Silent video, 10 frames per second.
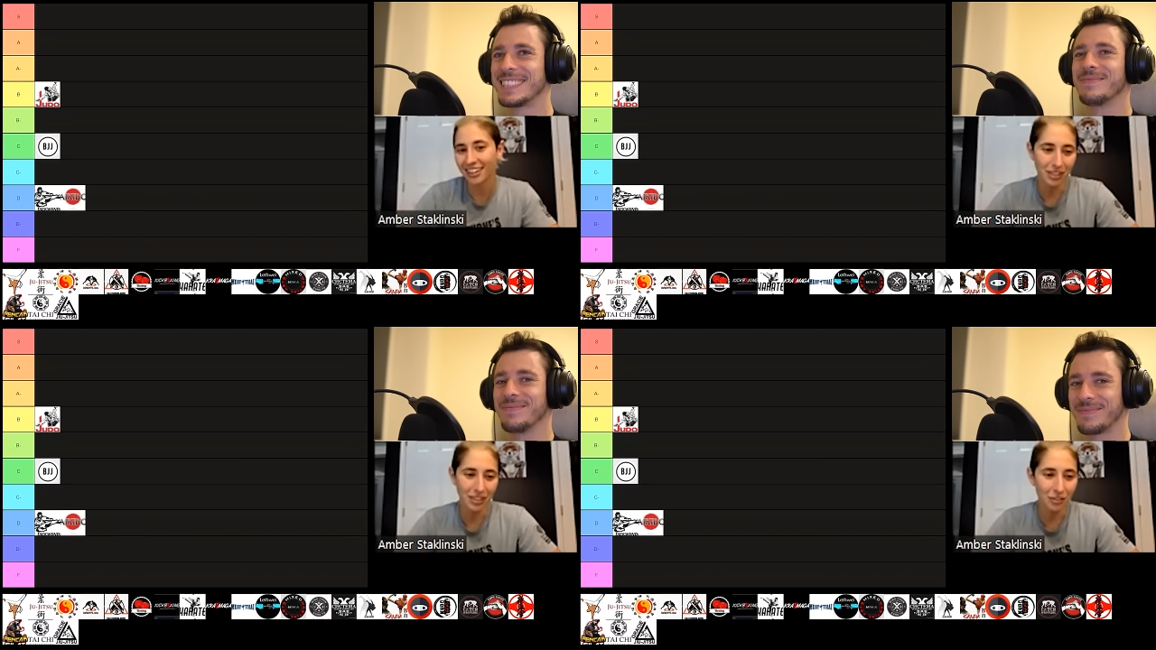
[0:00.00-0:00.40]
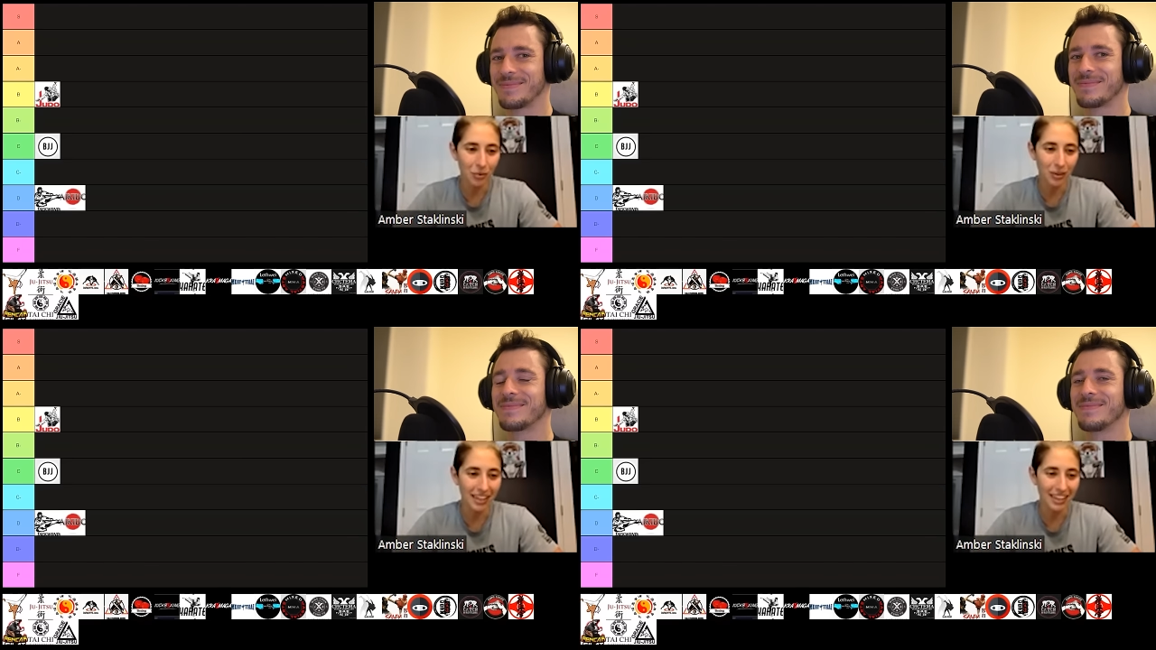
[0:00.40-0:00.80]
Speaker 1: We never
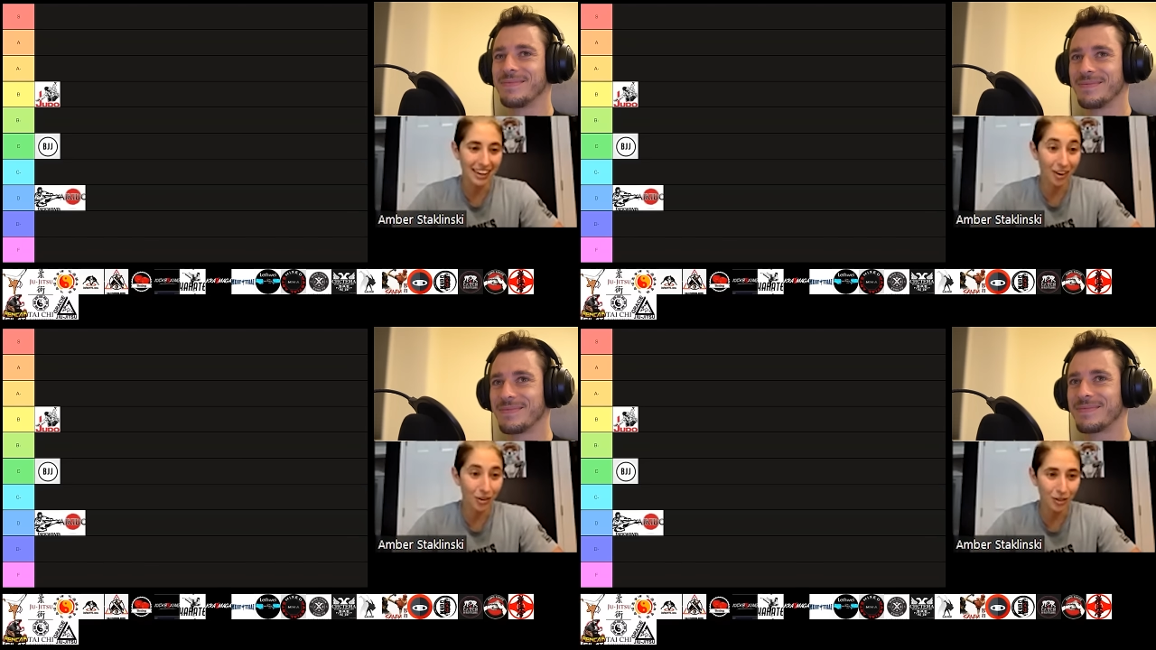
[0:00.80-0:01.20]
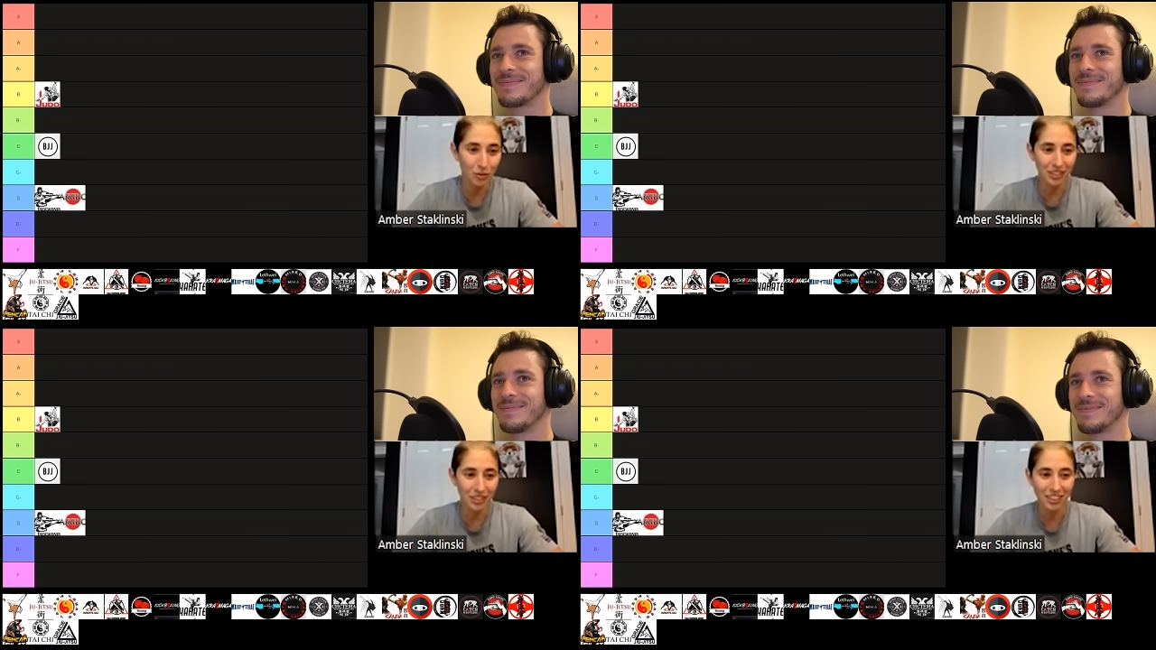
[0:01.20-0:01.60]
went in, and I always
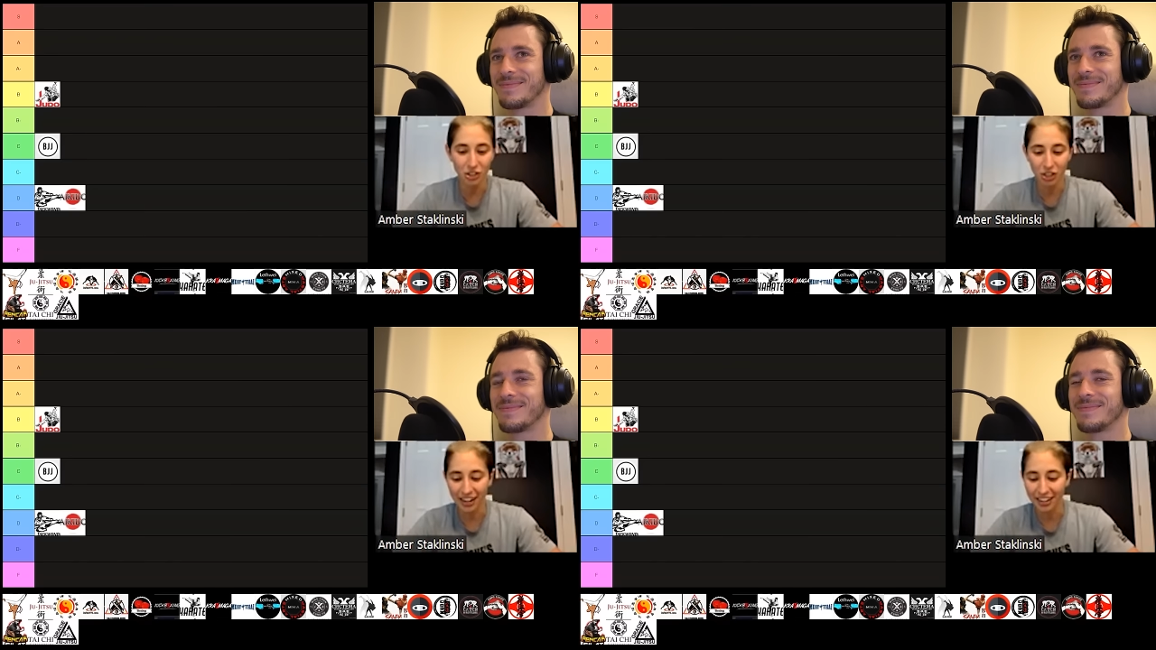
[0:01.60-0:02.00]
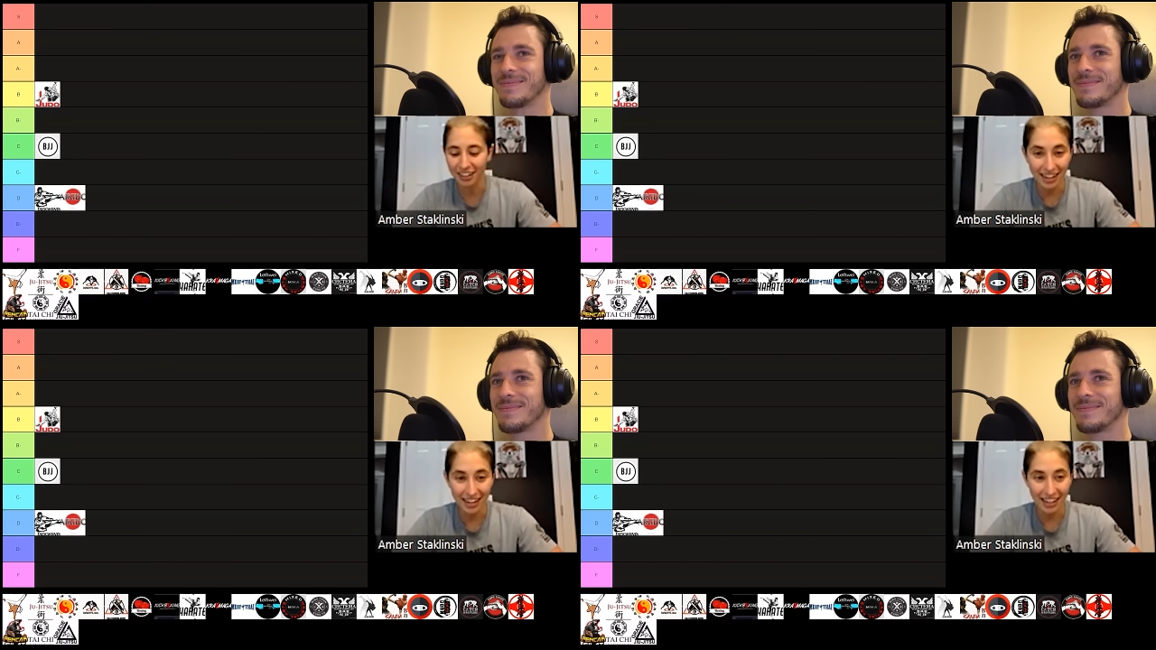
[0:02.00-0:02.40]
wanted to try it
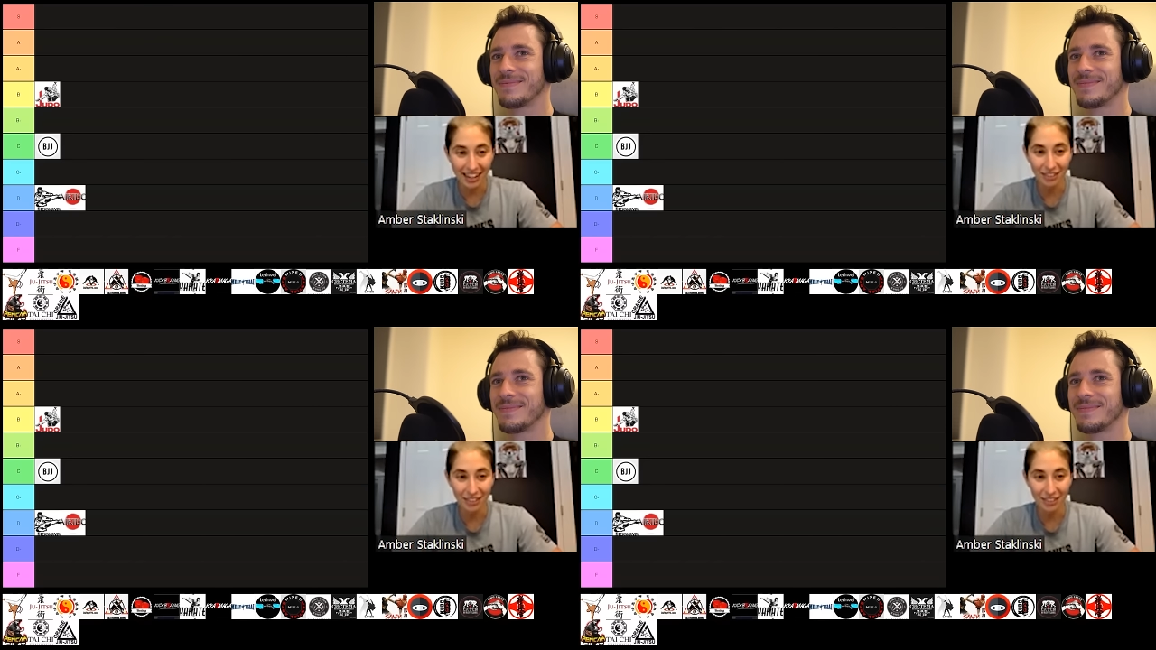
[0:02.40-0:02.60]
uh, again.